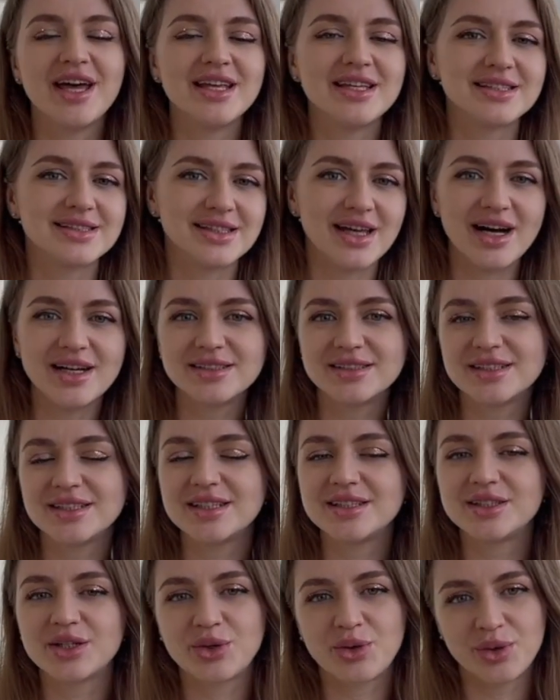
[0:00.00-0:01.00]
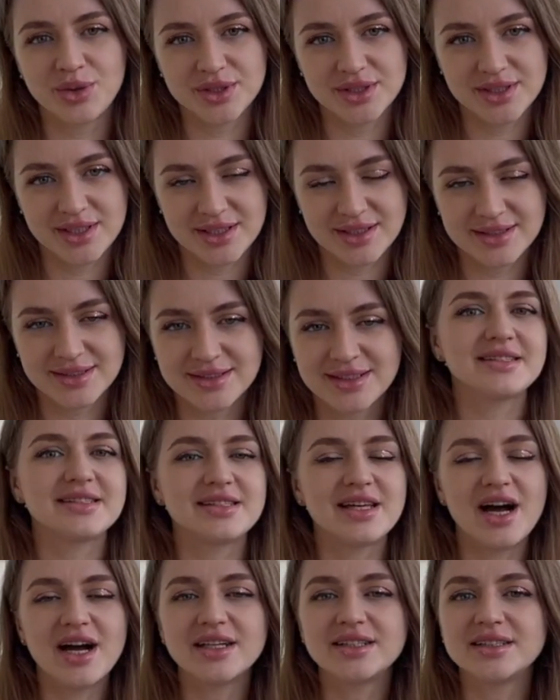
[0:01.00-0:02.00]
Study in a context,
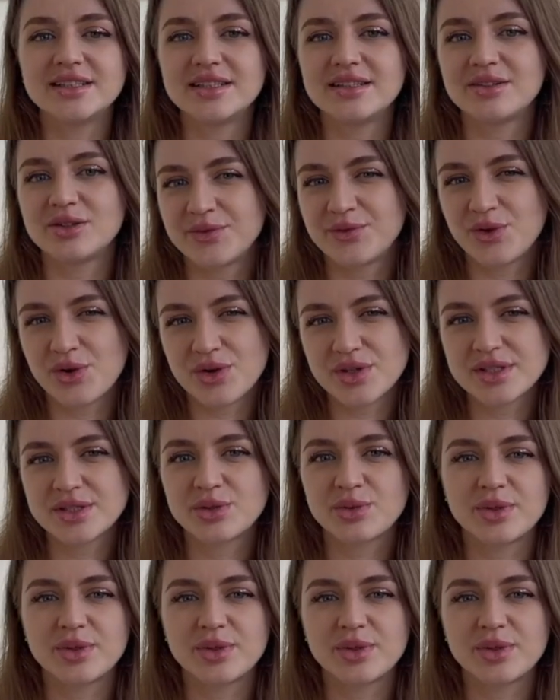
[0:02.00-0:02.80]
study words